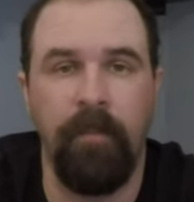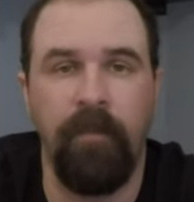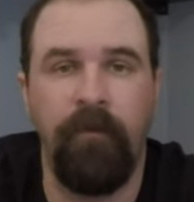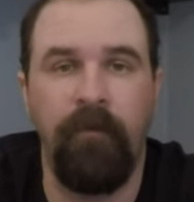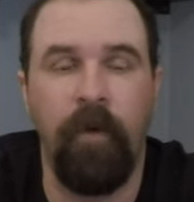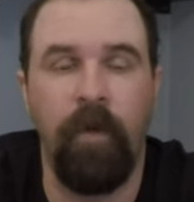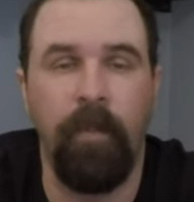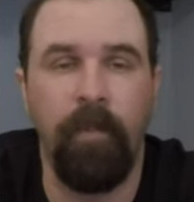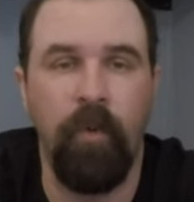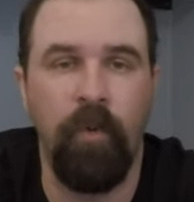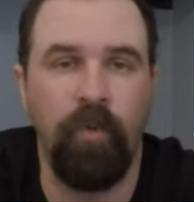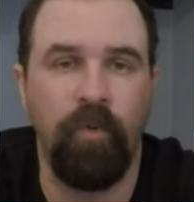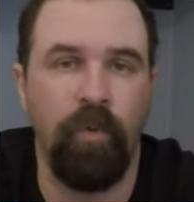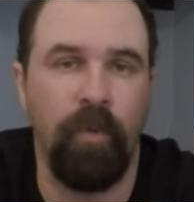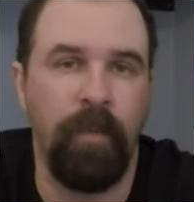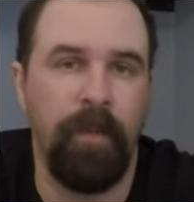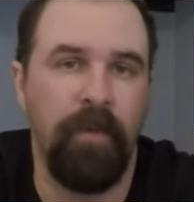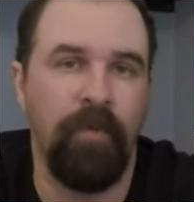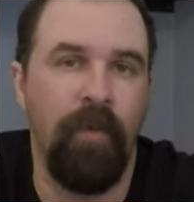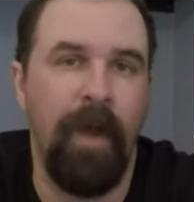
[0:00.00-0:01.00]
full moon
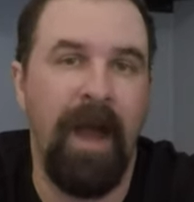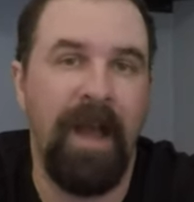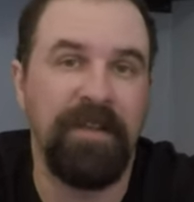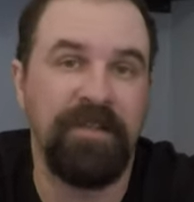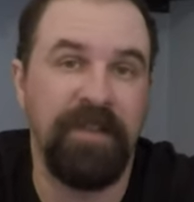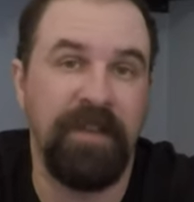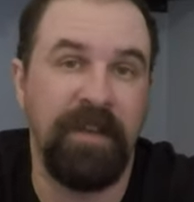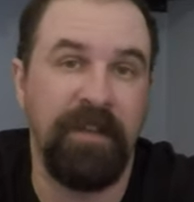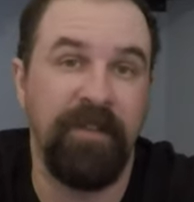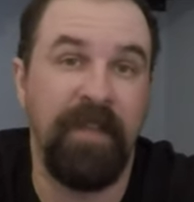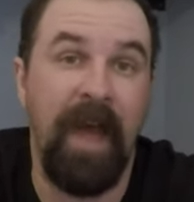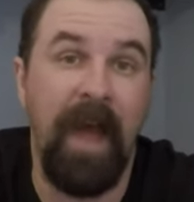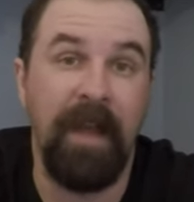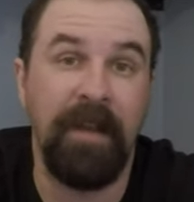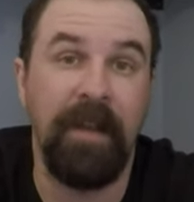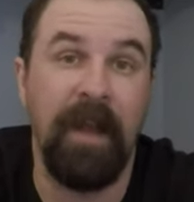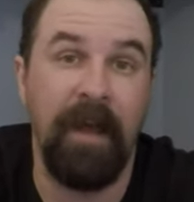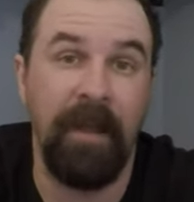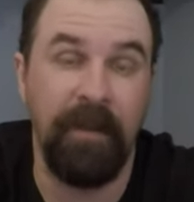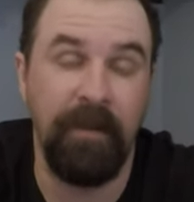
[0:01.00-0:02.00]
will be rising
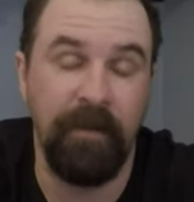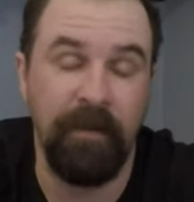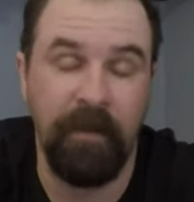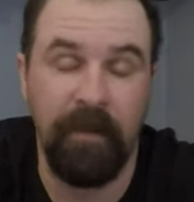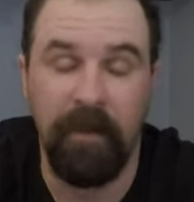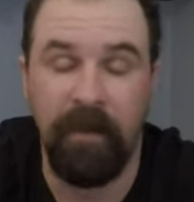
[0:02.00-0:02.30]
that night.